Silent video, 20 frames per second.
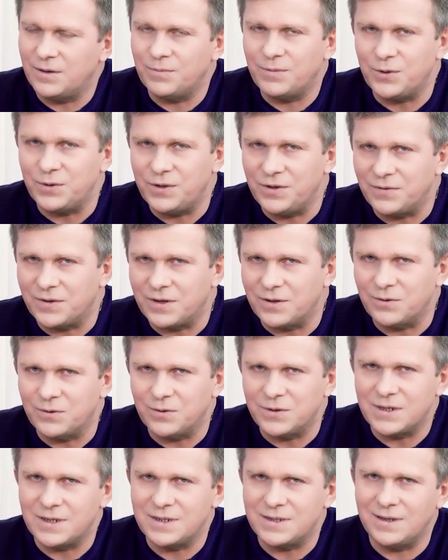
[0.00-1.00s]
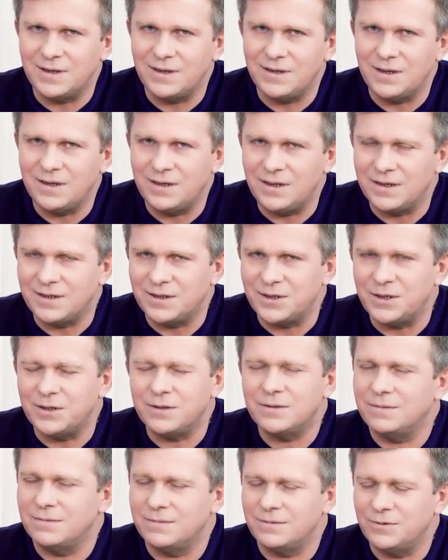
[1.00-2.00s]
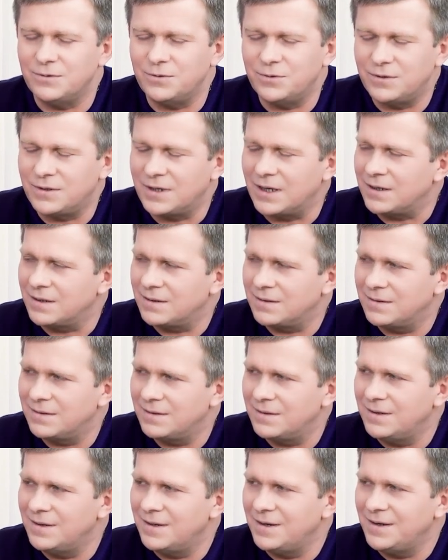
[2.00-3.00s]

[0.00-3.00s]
It's precisely the work and interference of those